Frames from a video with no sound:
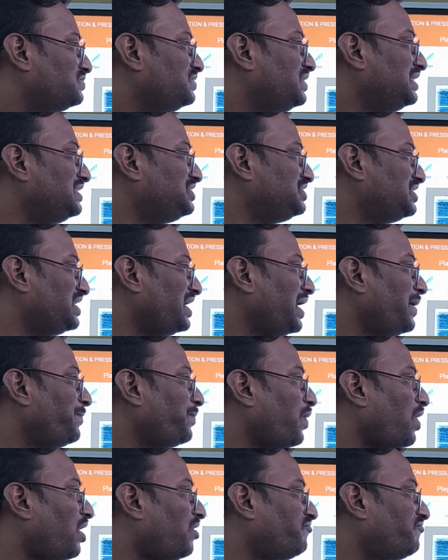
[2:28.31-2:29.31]
This
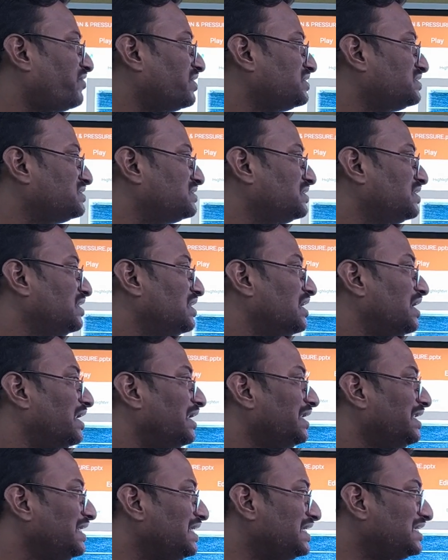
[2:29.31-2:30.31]
shape offers
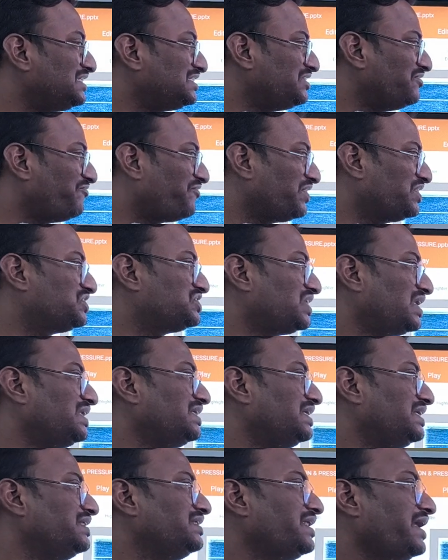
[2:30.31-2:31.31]
least
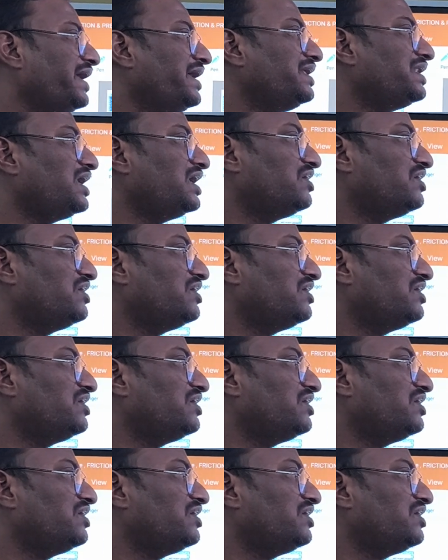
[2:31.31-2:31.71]
friction in air